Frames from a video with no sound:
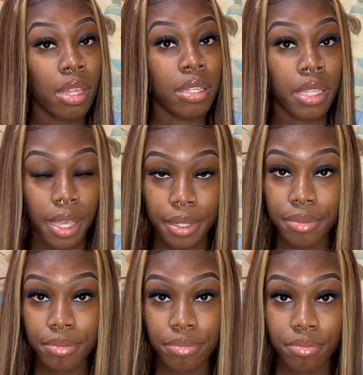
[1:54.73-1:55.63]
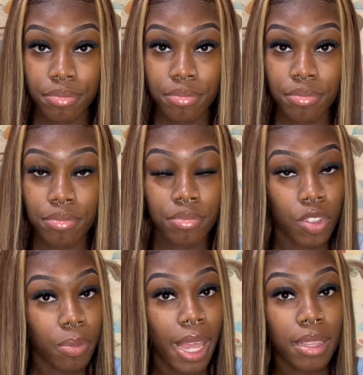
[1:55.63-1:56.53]
Yeah,
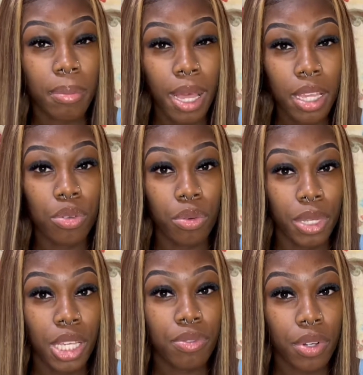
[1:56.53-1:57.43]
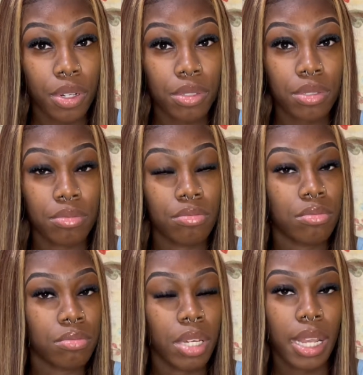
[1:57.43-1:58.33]
you might have to buy you a wig first,
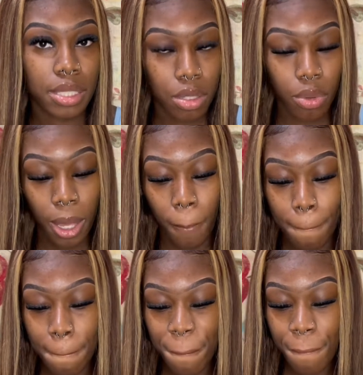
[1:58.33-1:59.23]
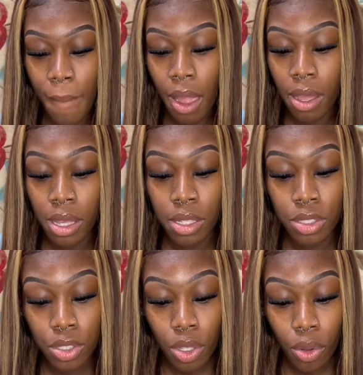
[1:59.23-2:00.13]
but that's okay.
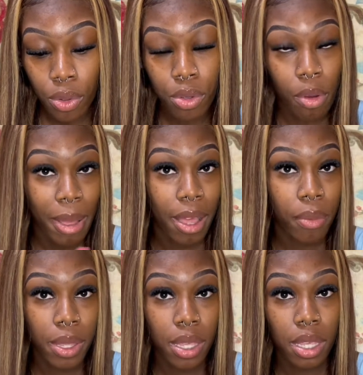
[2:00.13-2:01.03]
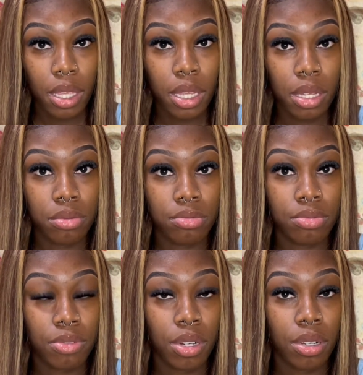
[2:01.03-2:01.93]
So you will buy a wig
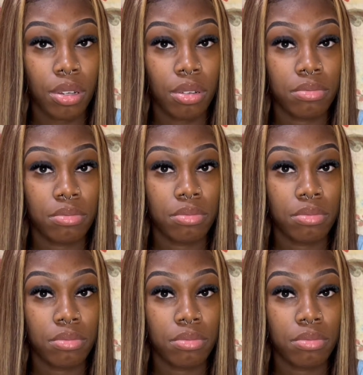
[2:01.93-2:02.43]
from